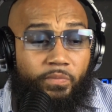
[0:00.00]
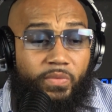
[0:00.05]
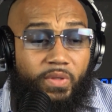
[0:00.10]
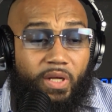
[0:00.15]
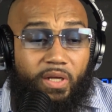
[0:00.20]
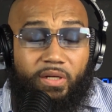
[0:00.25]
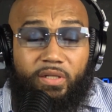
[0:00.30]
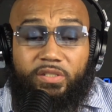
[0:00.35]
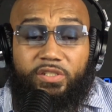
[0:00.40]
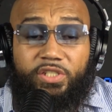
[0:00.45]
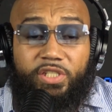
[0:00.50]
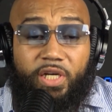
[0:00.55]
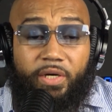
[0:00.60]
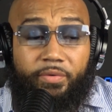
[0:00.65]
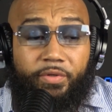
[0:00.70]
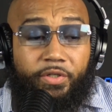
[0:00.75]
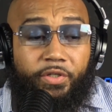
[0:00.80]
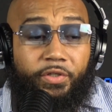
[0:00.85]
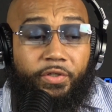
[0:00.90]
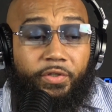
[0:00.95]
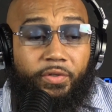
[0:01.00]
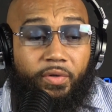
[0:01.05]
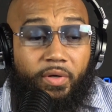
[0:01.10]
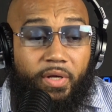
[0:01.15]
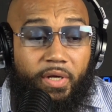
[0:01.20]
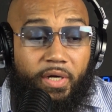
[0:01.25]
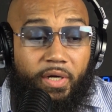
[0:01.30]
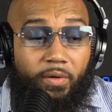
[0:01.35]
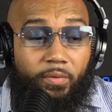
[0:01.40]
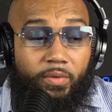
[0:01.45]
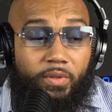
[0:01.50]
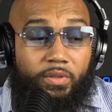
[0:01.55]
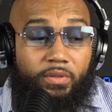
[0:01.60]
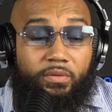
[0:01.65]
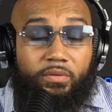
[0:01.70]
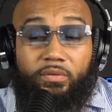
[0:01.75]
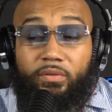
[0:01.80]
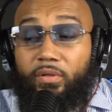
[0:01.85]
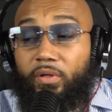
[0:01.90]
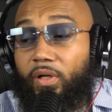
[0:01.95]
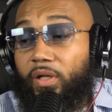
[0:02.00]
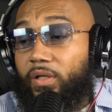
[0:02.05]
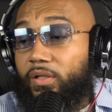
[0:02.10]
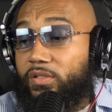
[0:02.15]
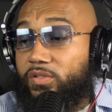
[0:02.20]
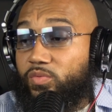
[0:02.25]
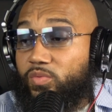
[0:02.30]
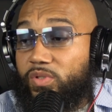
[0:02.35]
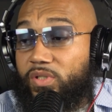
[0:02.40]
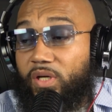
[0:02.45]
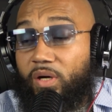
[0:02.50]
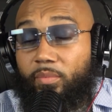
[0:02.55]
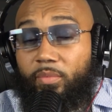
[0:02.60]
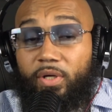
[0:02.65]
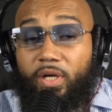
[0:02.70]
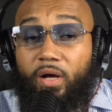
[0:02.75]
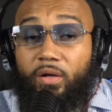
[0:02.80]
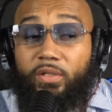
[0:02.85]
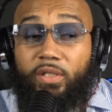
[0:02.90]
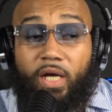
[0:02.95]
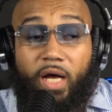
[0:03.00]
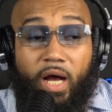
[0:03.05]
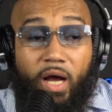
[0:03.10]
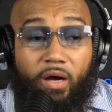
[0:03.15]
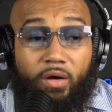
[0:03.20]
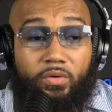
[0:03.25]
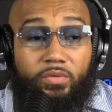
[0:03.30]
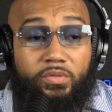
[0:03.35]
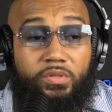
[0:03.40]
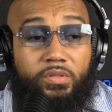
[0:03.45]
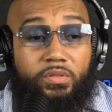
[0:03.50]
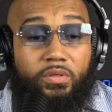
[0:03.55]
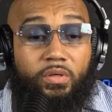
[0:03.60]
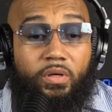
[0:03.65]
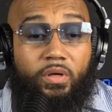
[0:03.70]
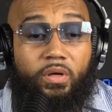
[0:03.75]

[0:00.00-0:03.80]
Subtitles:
in the Jerry curl era, niggas was coming out the house